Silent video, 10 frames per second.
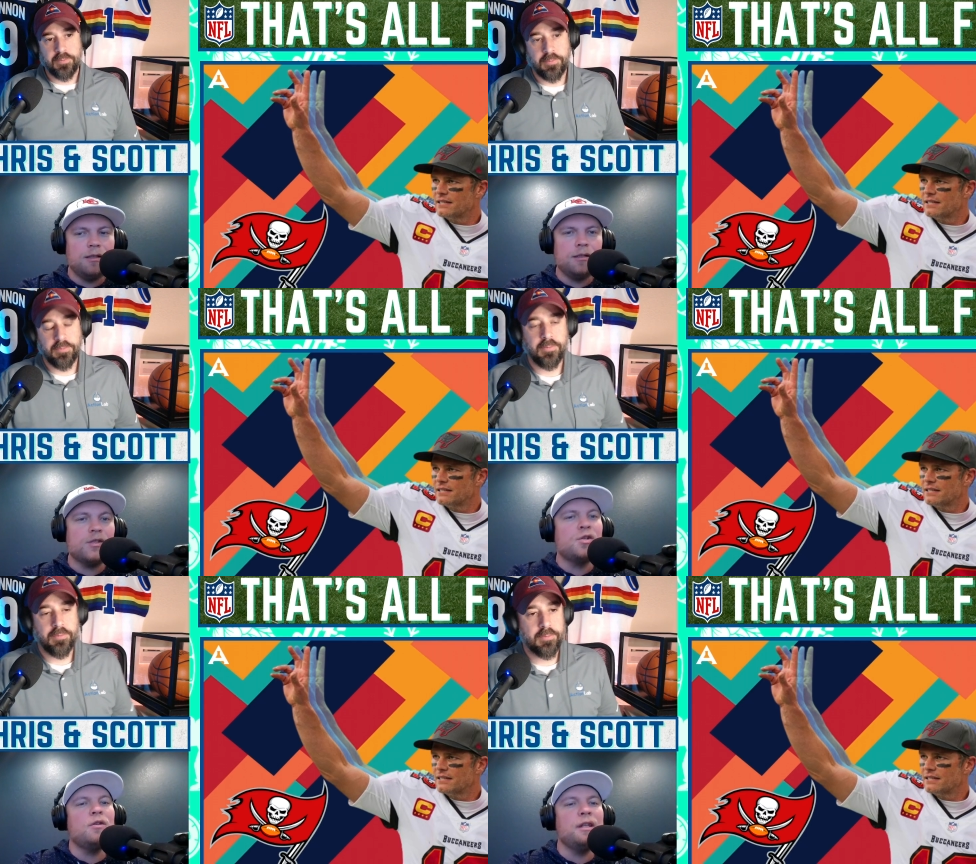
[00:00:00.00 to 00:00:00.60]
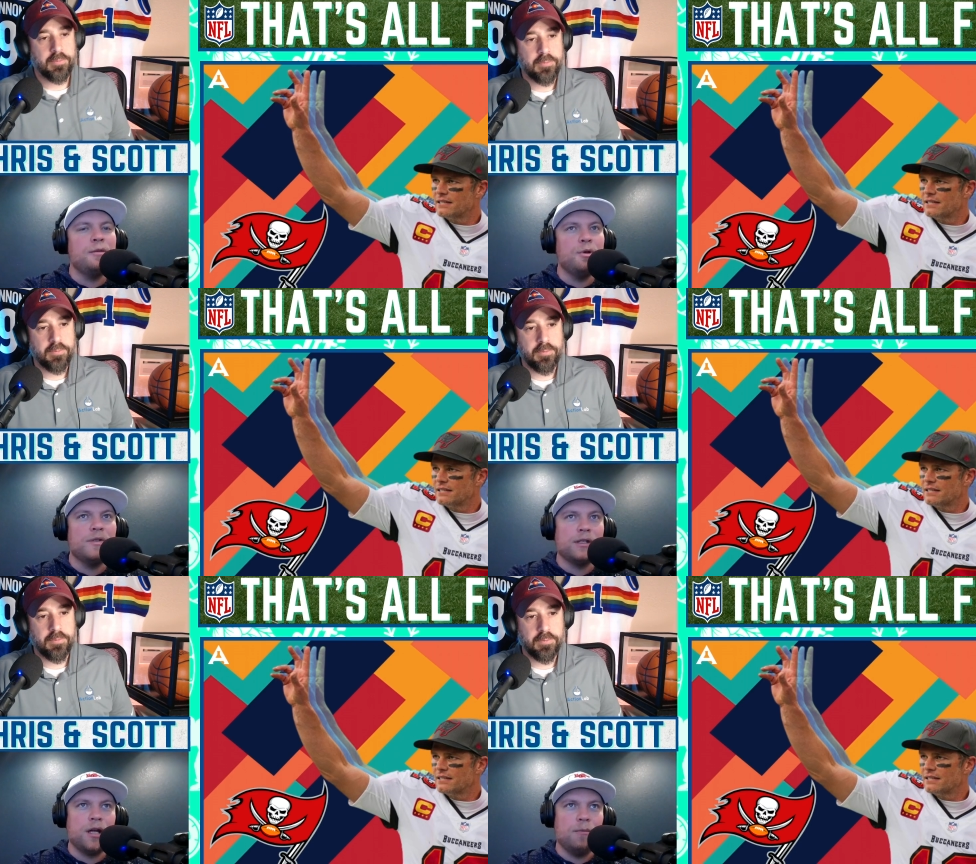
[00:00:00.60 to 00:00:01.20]
Speaker 1: certainly the
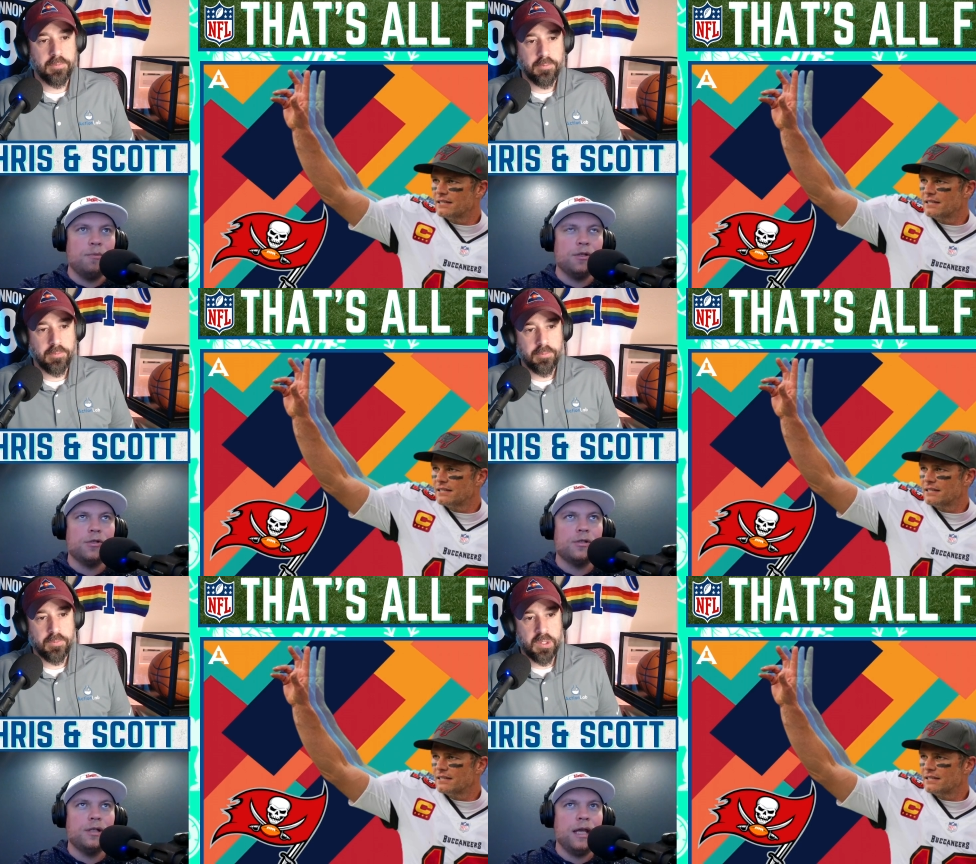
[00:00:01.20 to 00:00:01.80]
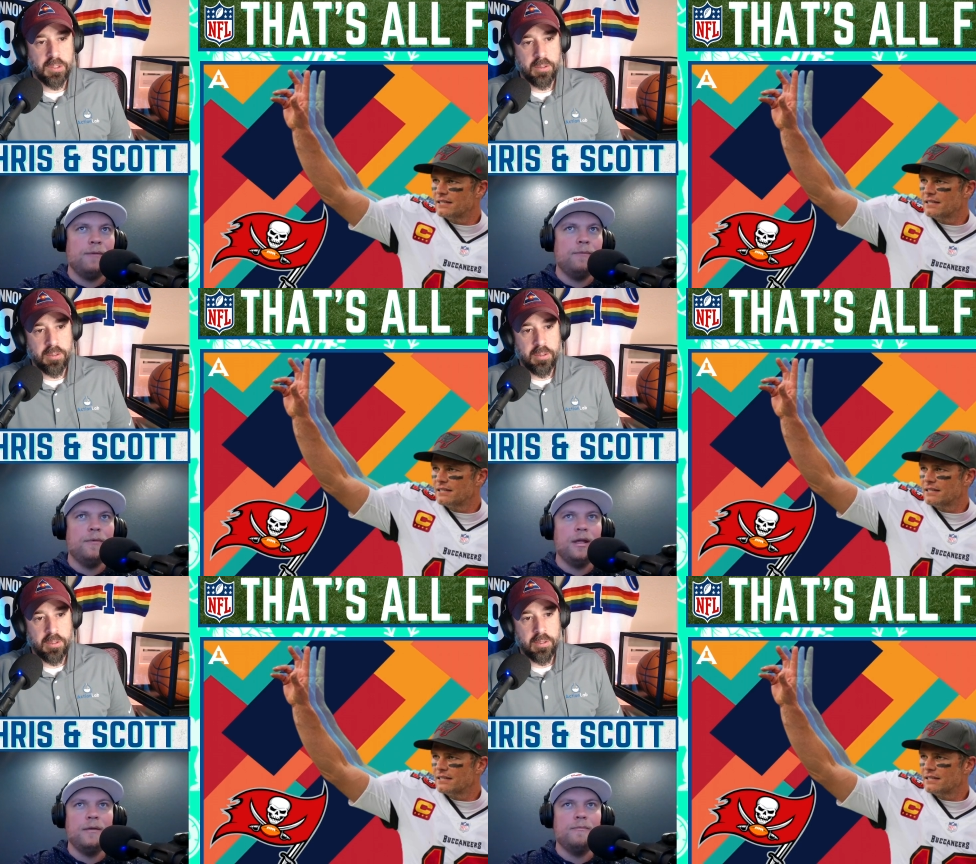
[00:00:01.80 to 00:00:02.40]
most accomplished and
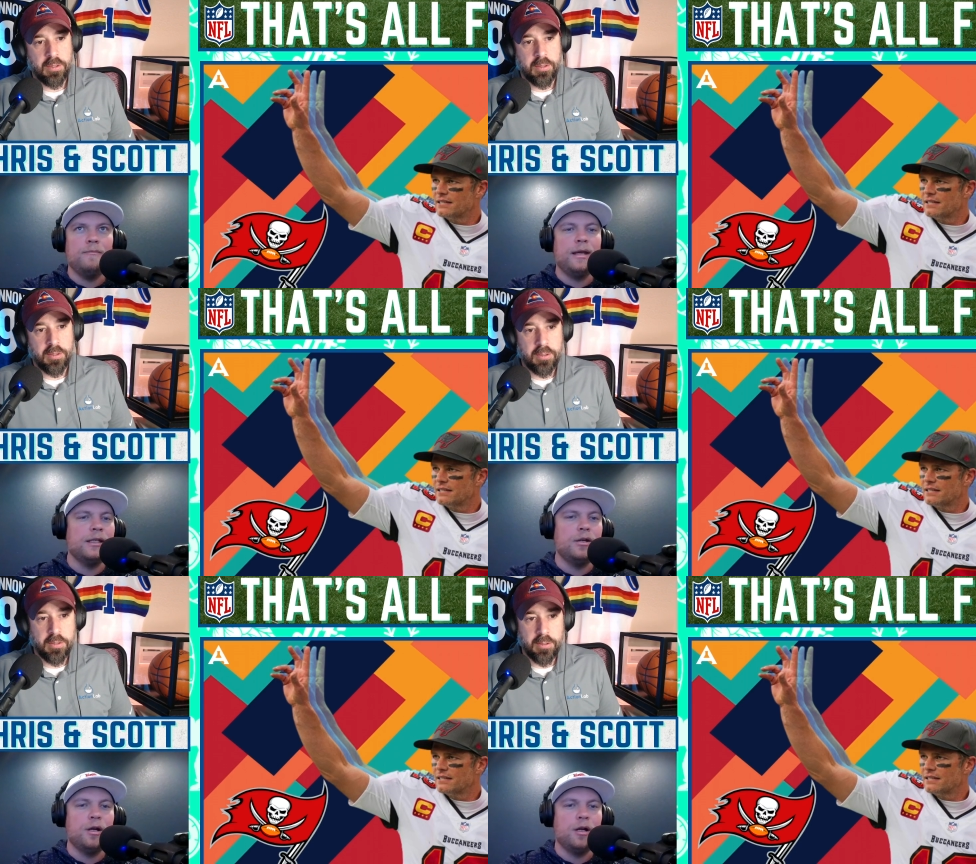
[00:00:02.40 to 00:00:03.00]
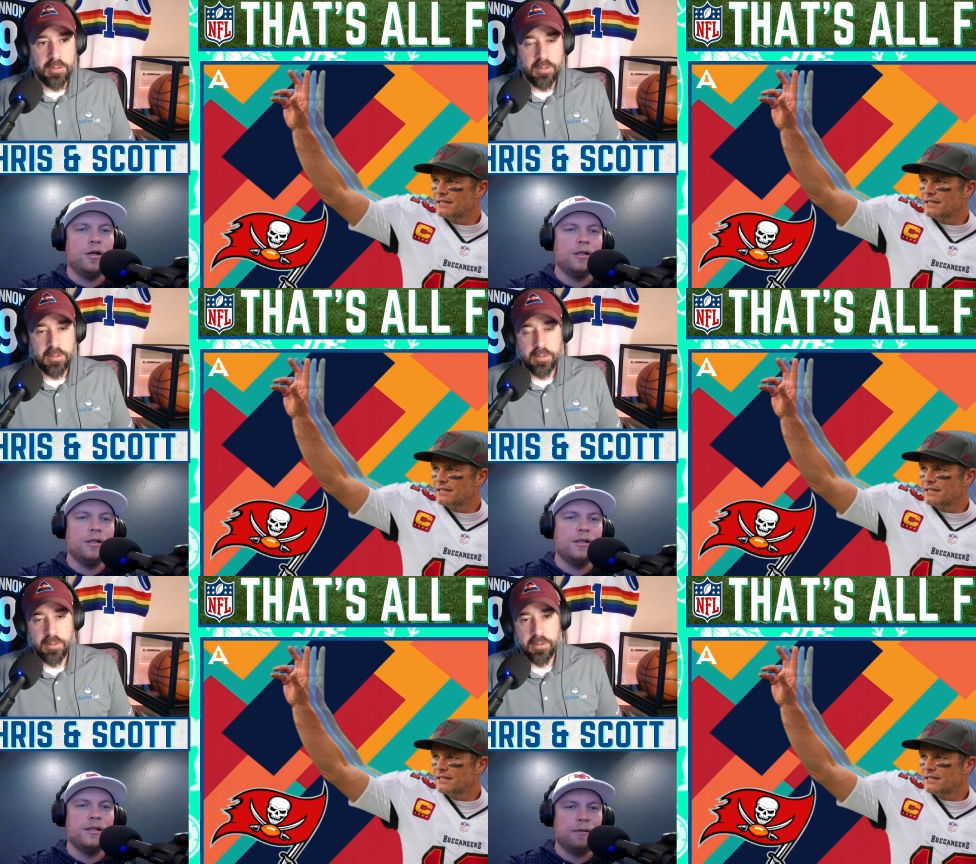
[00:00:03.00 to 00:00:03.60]
and best leader on on a,
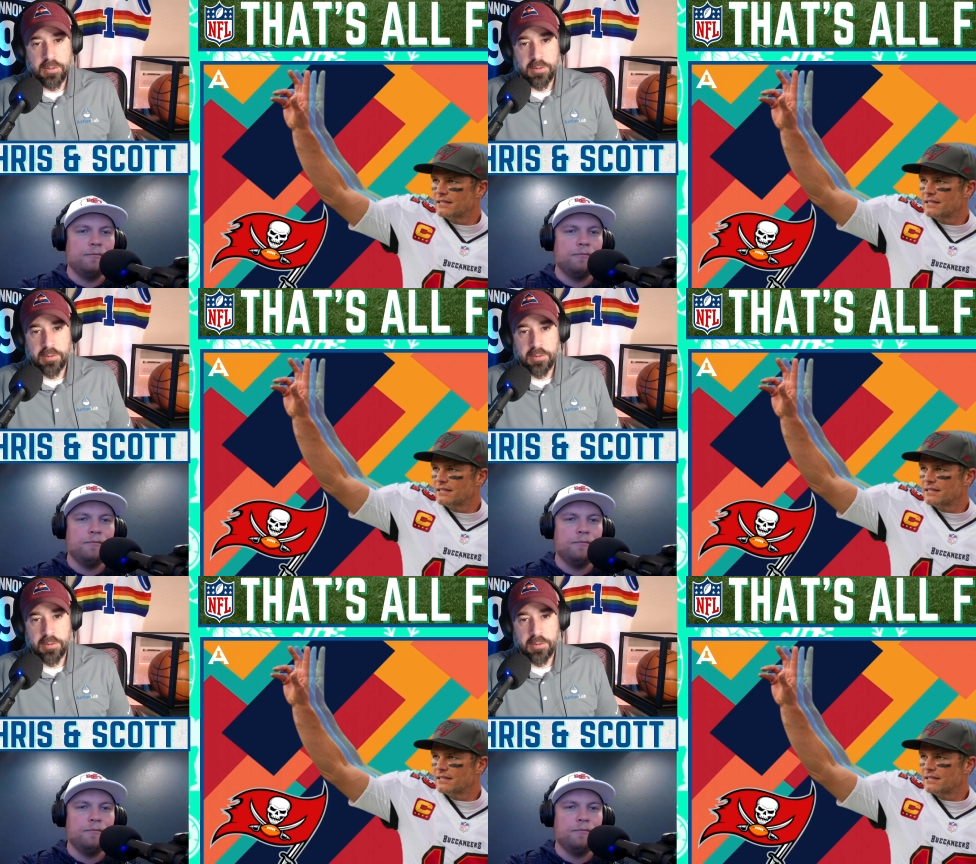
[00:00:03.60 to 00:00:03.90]
a team